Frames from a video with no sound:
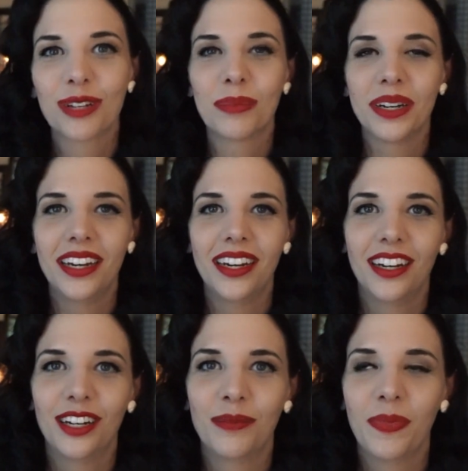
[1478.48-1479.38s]
but
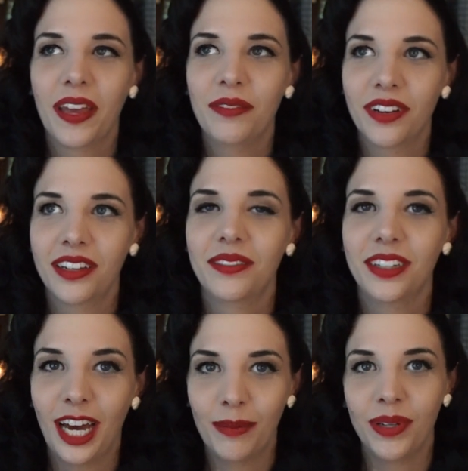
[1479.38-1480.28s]
I'm finally really
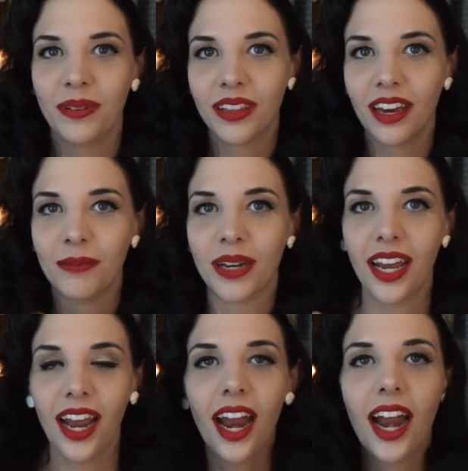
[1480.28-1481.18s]
happy with how my
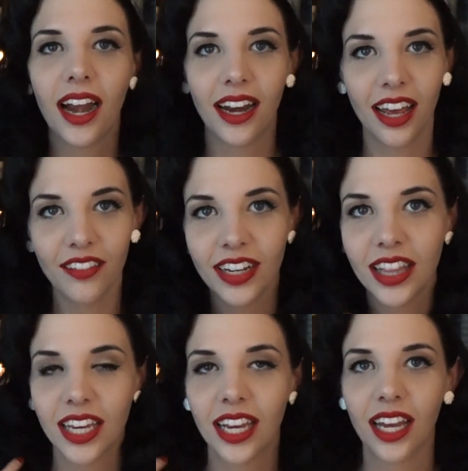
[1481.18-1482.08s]
hair and
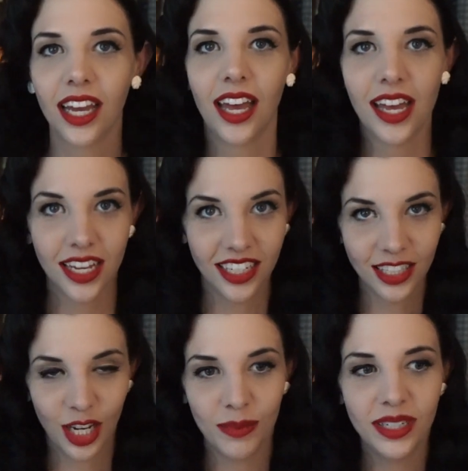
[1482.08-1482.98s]
everything is
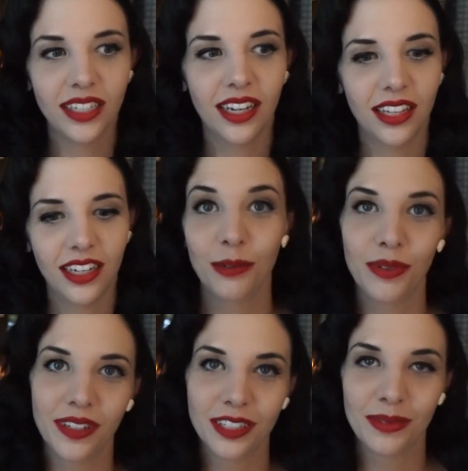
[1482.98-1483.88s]
coming together. I hope you
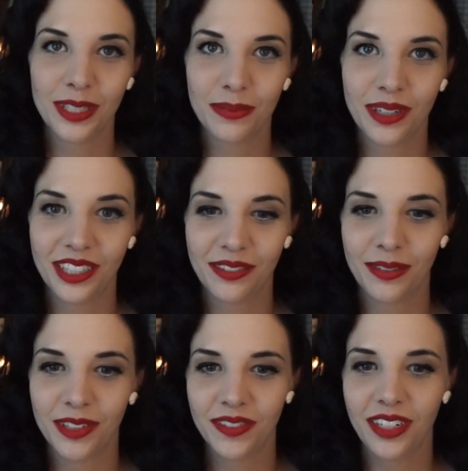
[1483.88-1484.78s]
found some inspiration
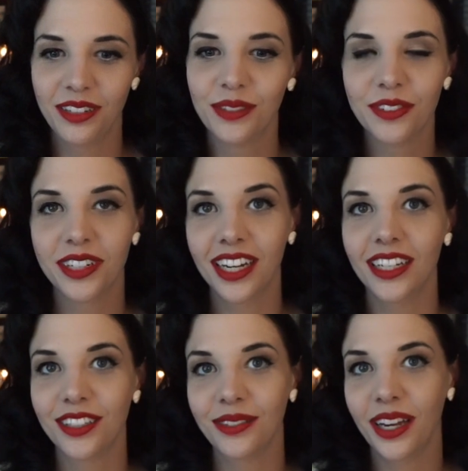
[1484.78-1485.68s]
from this video. Don't forget
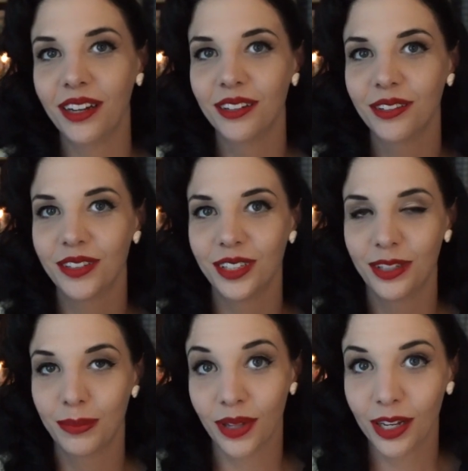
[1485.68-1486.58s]
to head on over to
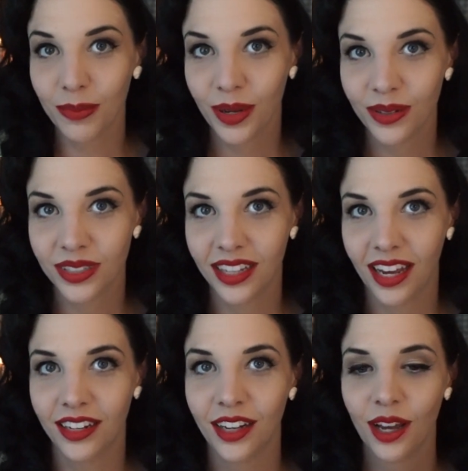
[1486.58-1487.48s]
the blog post
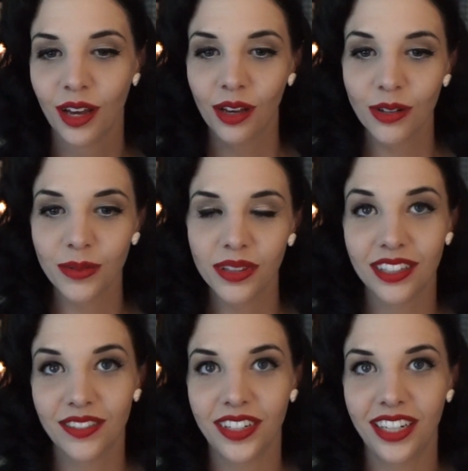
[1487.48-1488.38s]
that goes with
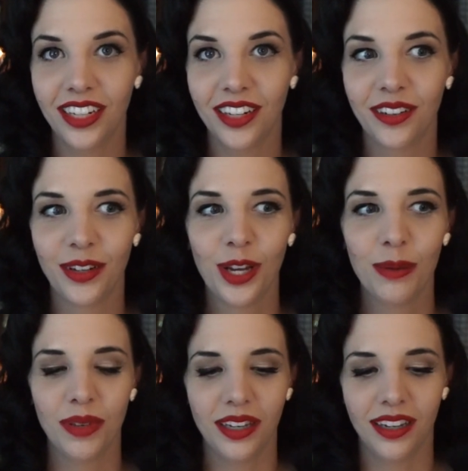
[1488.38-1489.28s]
this video,
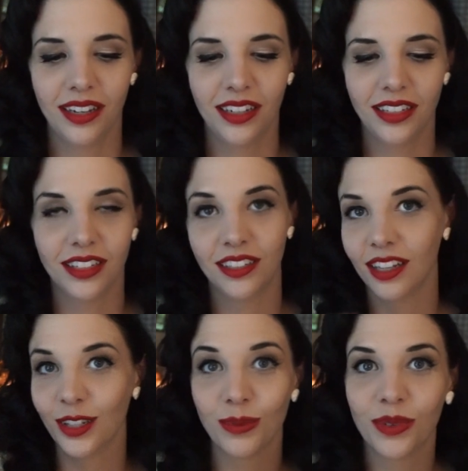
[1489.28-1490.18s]
because there's
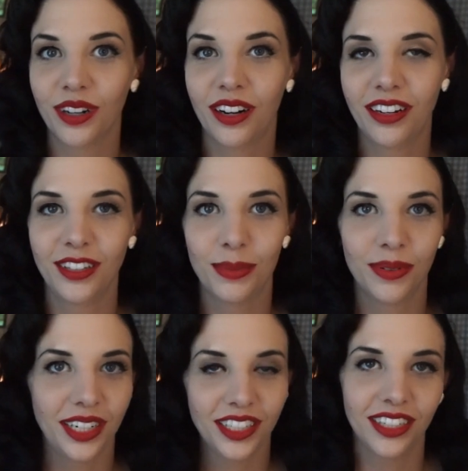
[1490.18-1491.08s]
lots more
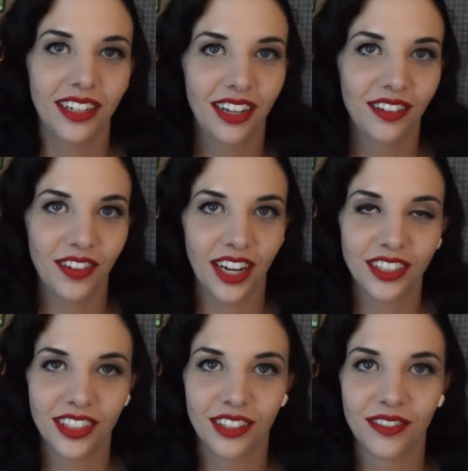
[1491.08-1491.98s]
inspiration and
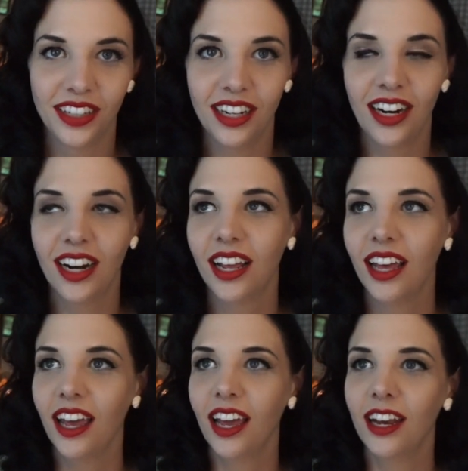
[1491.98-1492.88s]
fashion over there,
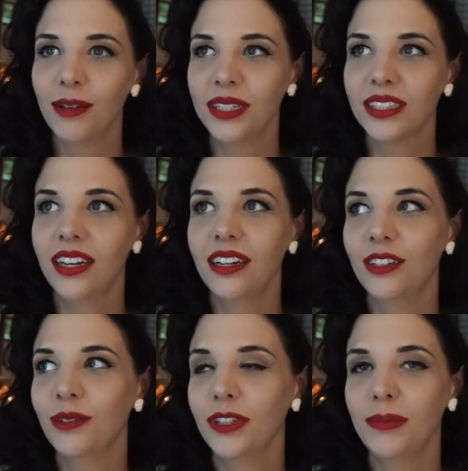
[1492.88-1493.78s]
and I'm excited to
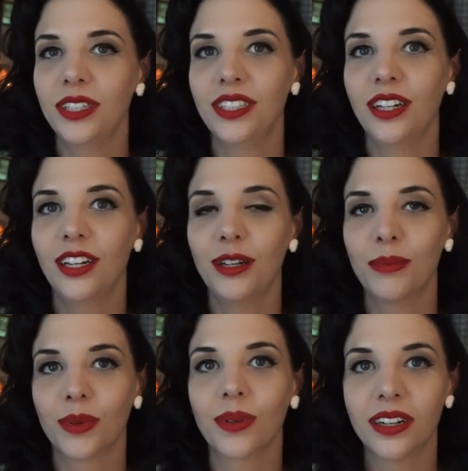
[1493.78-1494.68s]
hopefully be sharing
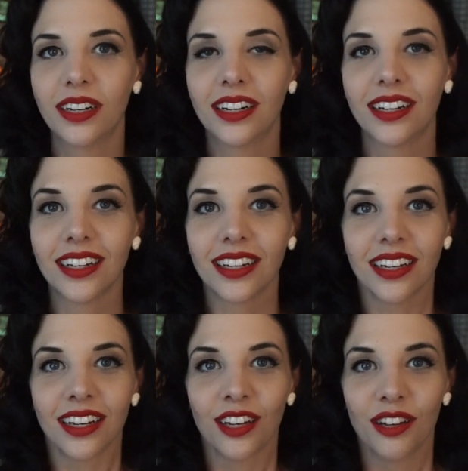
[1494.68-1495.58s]
more
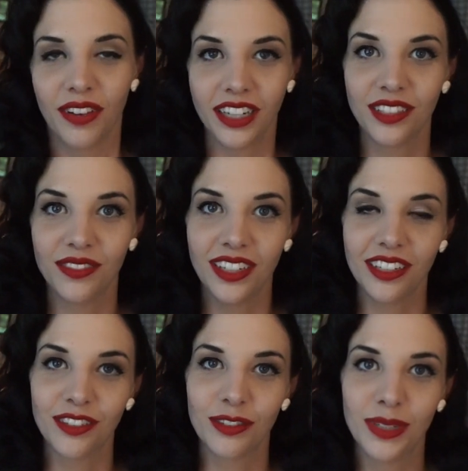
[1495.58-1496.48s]
fashion
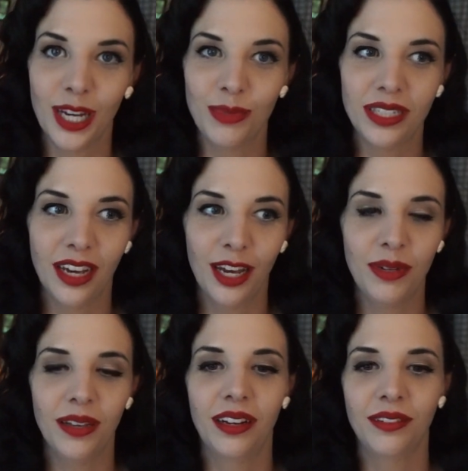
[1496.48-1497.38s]
videos from time to time
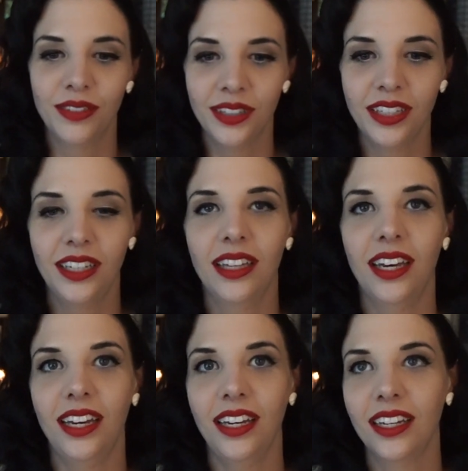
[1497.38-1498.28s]
now that I've really
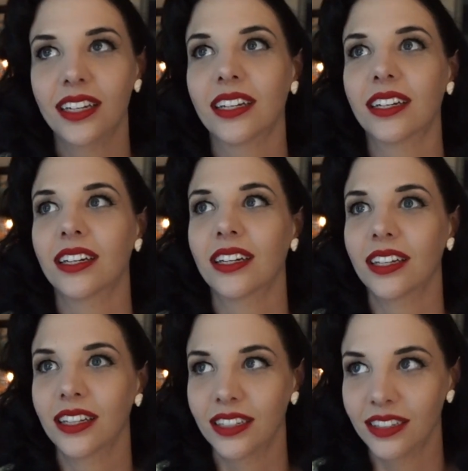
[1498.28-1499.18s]
like
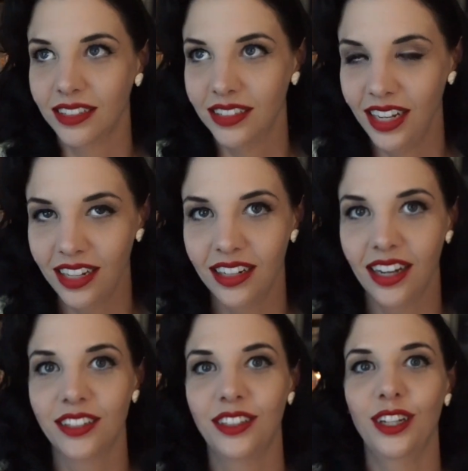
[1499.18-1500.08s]
taken extra